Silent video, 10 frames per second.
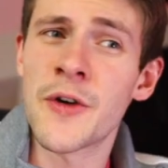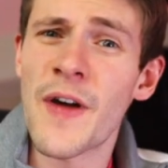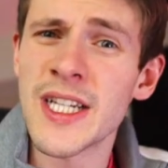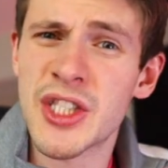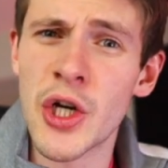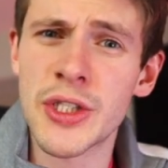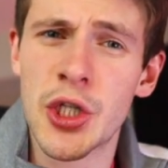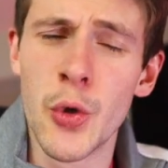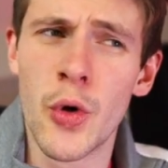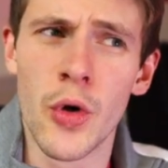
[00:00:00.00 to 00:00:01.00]
So if I
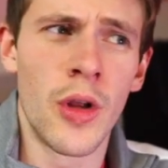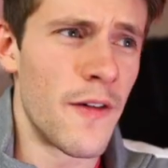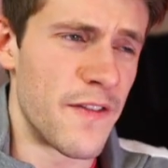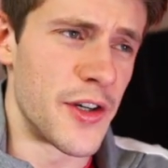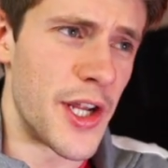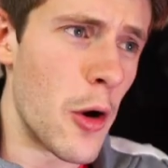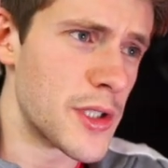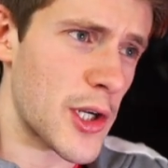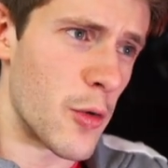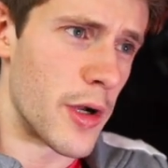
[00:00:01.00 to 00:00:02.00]
search Google for
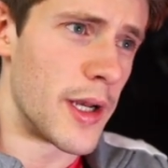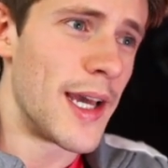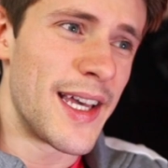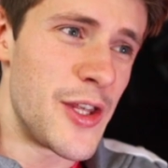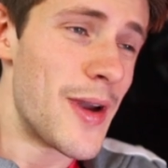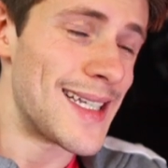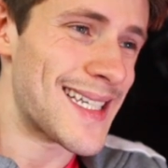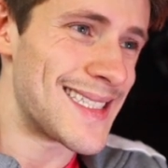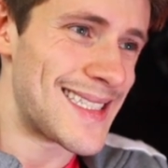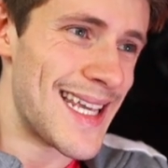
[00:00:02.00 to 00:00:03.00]
Dogecoin, you guys
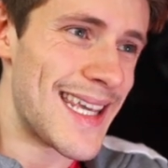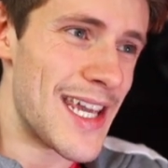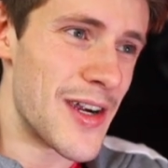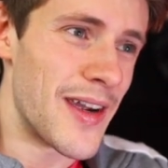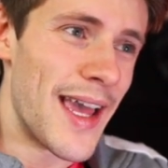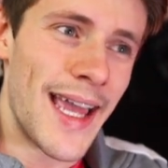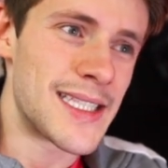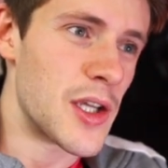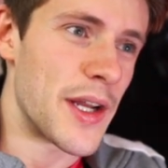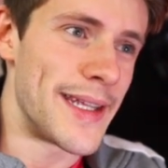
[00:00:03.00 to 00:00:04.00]
can see here
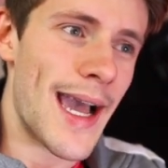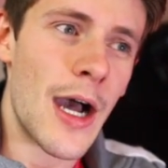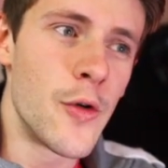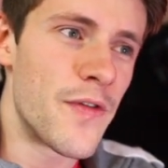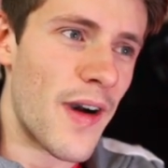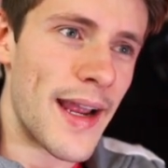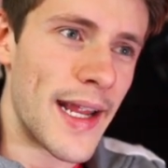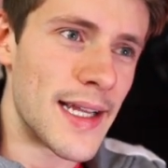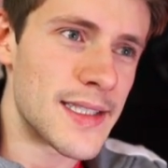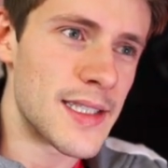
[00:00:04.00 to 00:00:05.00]
it's on Yahoo
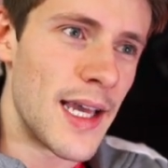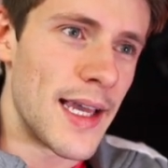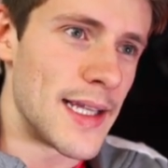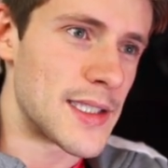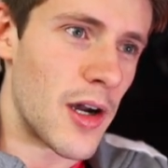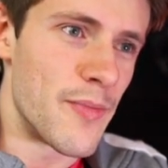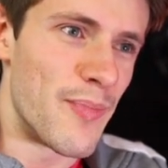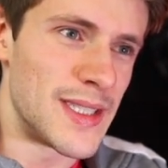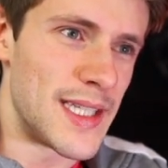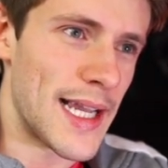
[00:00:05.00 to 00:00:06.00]
Finance, it's on
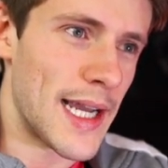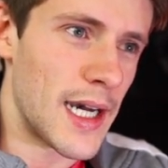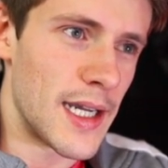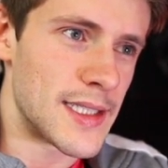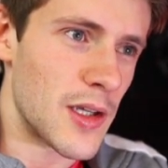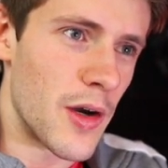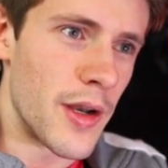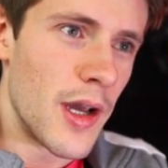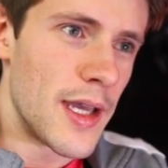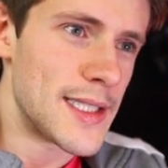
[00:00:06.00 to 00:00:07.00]
Benzinga, it's
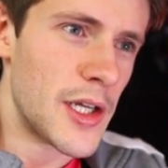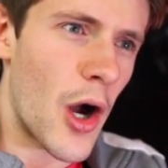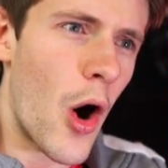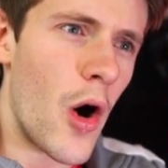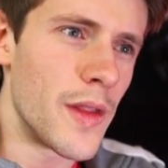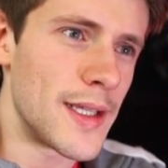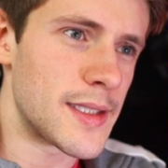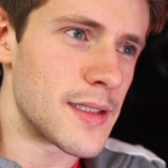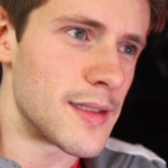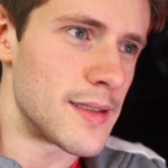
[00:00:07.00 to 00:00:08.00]
on it's on all
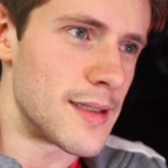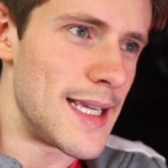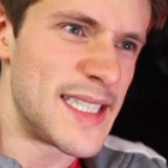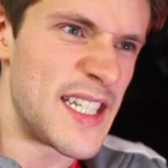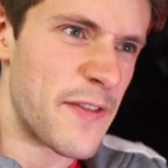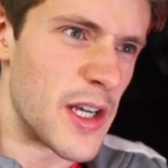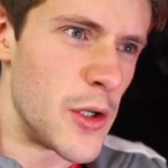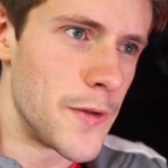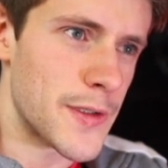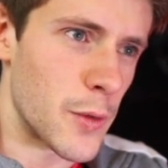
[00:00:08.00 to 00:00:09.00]
this these different
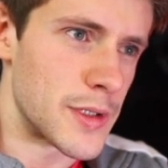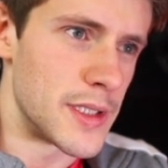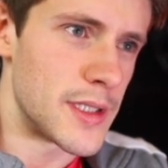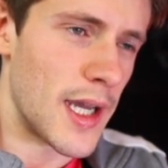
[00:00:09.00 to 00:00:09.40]
news sources.